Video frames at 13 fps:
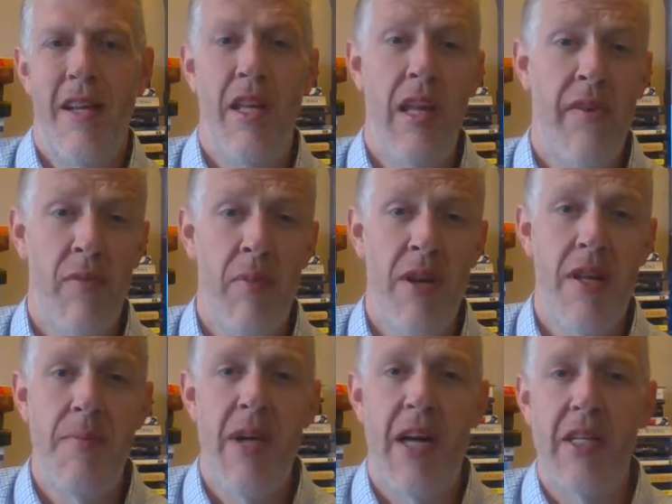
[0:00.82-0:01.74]
Hello everybody,
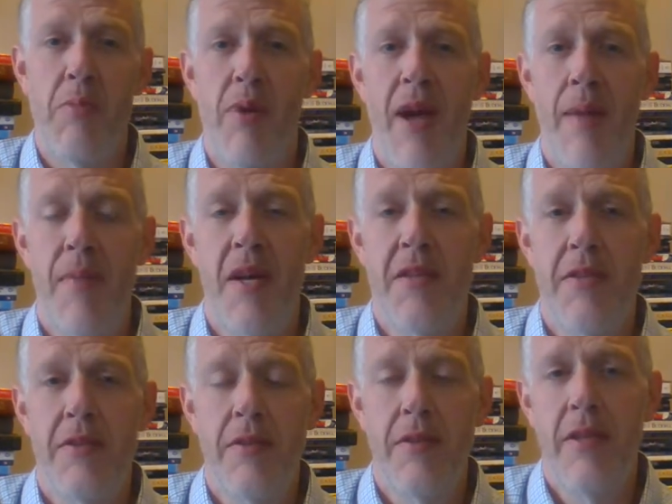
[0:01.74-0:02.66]
I'm Doctor Brad
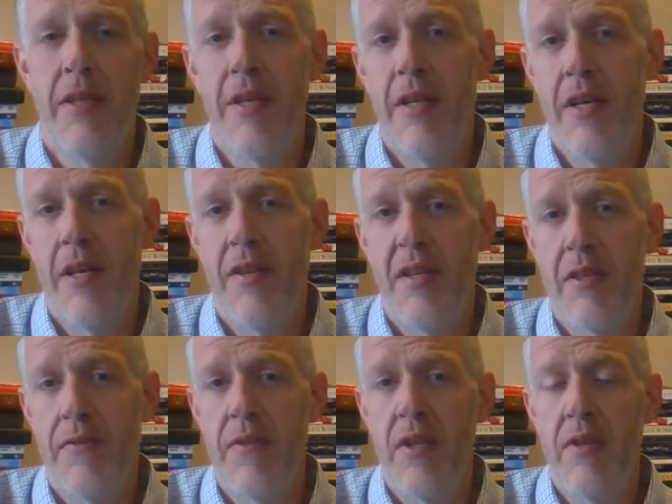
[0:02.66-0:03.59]
Musil, and
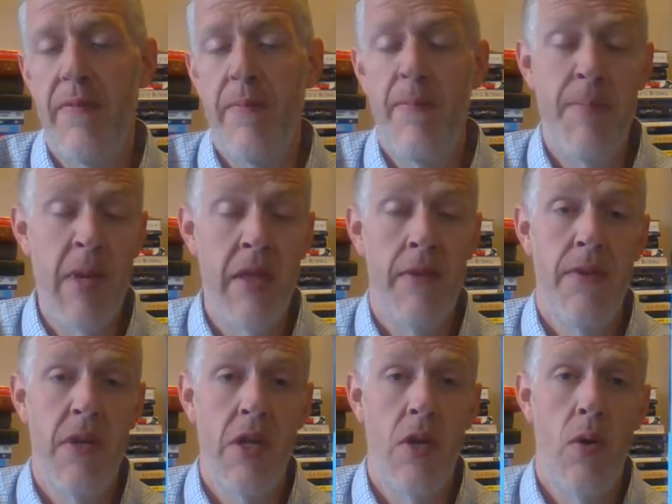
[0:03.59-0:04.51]
this will be the, be the
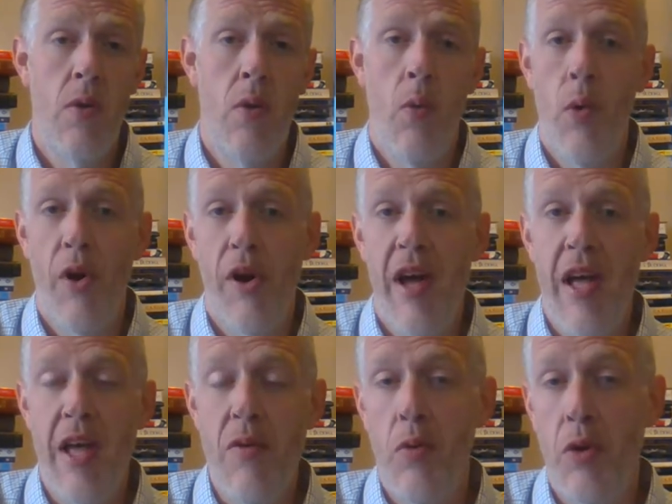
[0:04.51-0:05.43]
video where
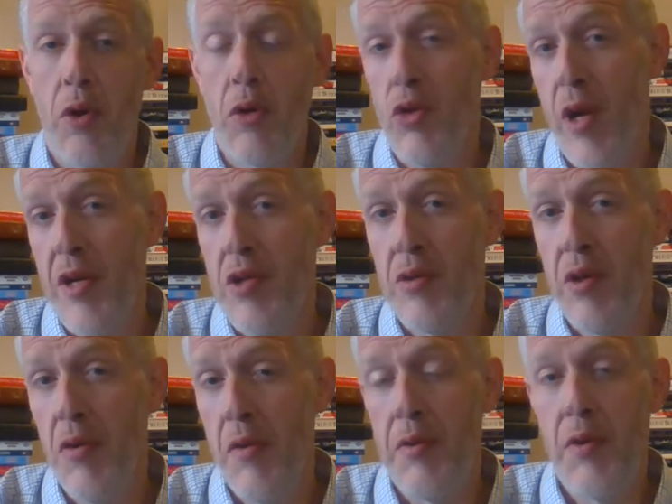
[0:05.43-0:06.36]
I will try to
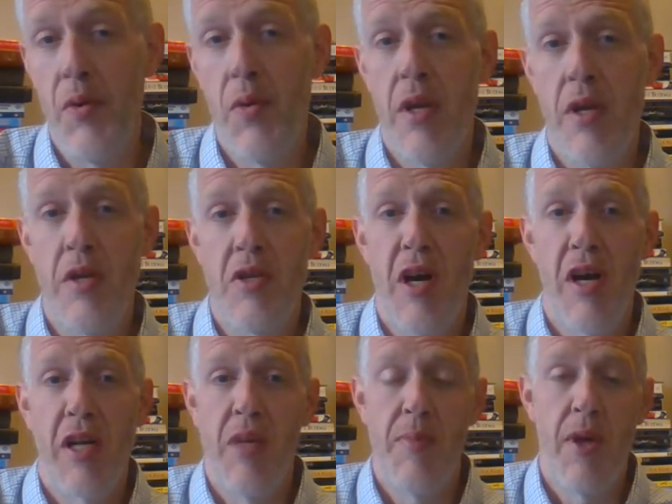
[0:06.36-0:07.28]
go through and
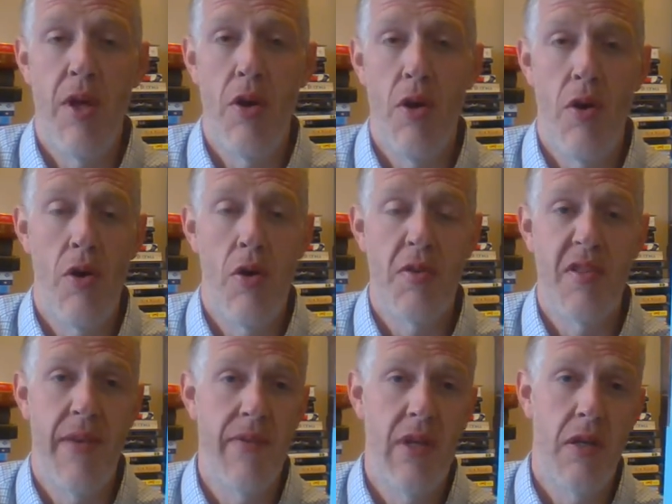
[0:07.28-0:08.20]
document all
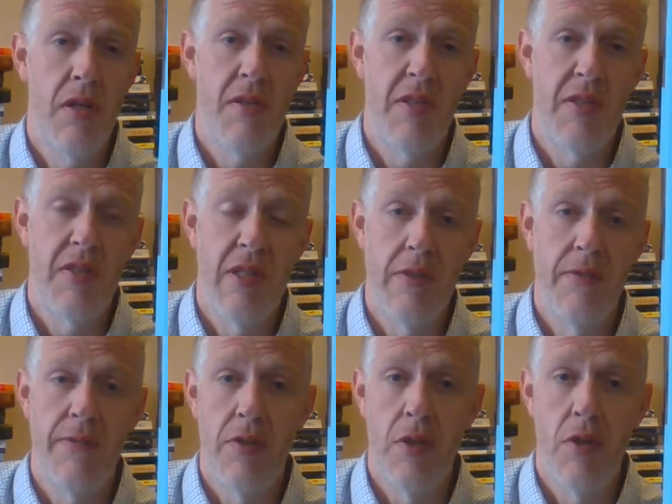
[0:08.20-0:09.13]
seven hundred sixteen
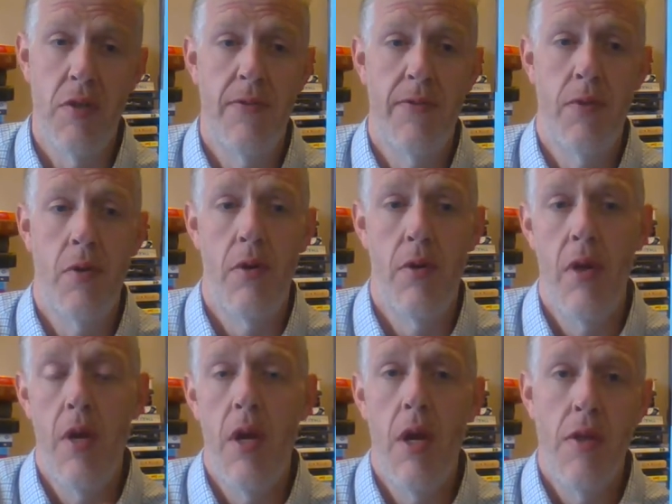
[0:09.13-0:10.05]
footnotes for
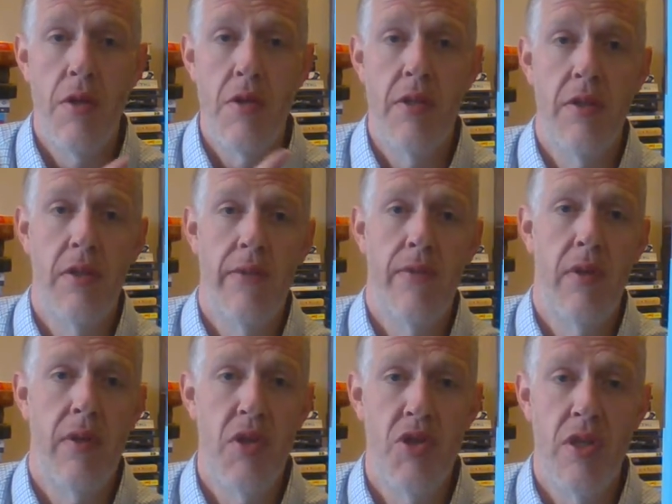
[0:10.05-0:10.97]
the utility of
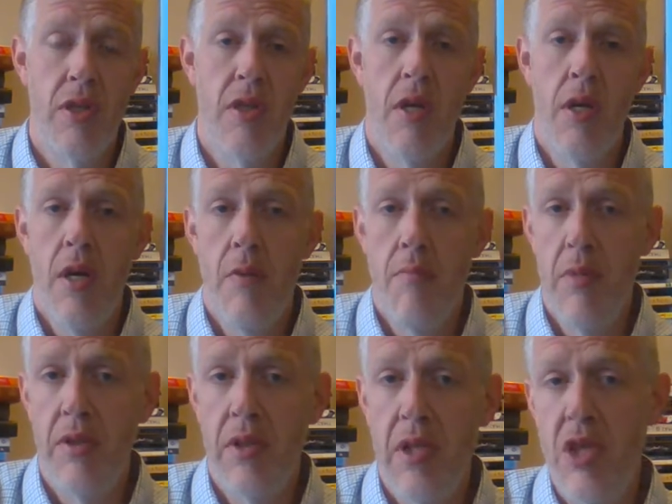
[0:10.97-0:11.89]
religion,
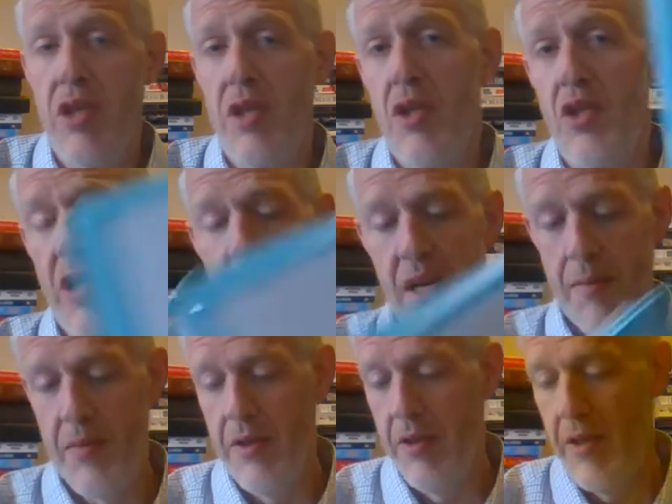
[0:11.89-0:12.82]
Mill, Nietzsche, and
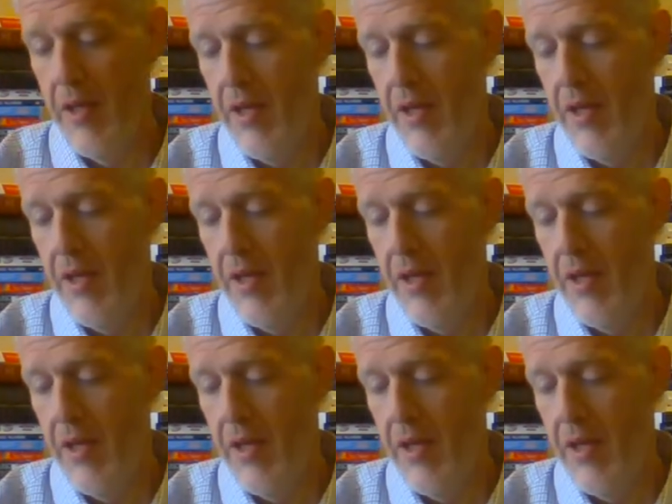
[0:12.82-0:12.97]
James.